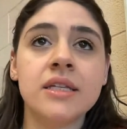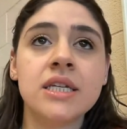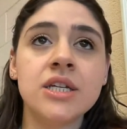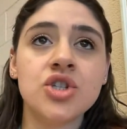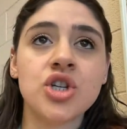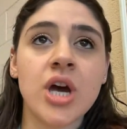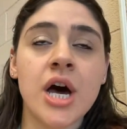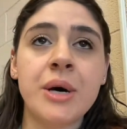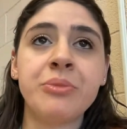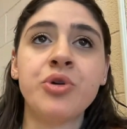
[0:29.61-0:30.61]
teach
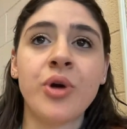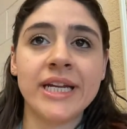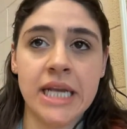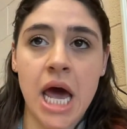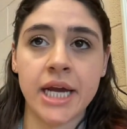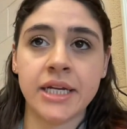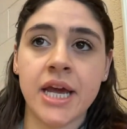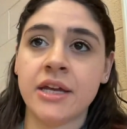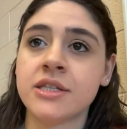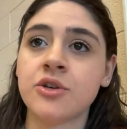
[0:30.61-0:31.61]
grade 9,
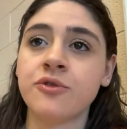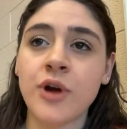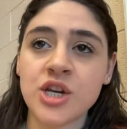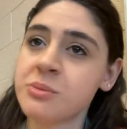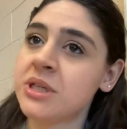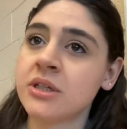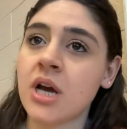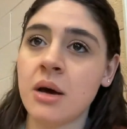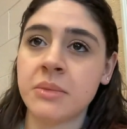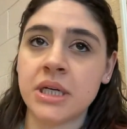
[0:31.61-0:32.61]
and so freshmen
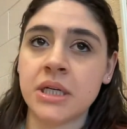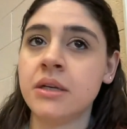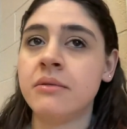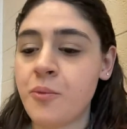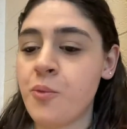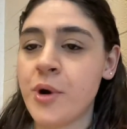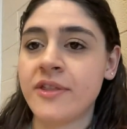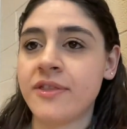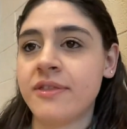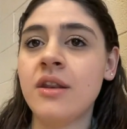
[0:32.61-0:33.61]
come in
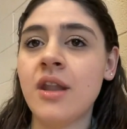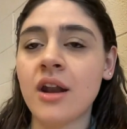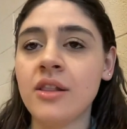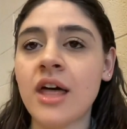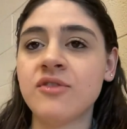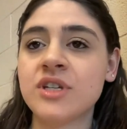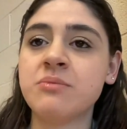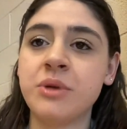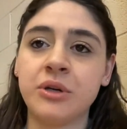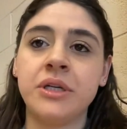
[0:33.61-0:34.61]
with not a lot of
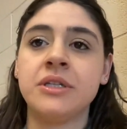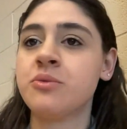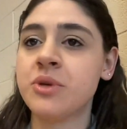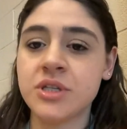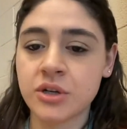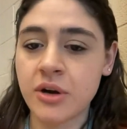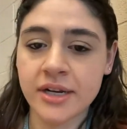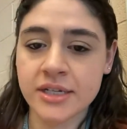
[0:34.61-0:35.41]
experience with Socratic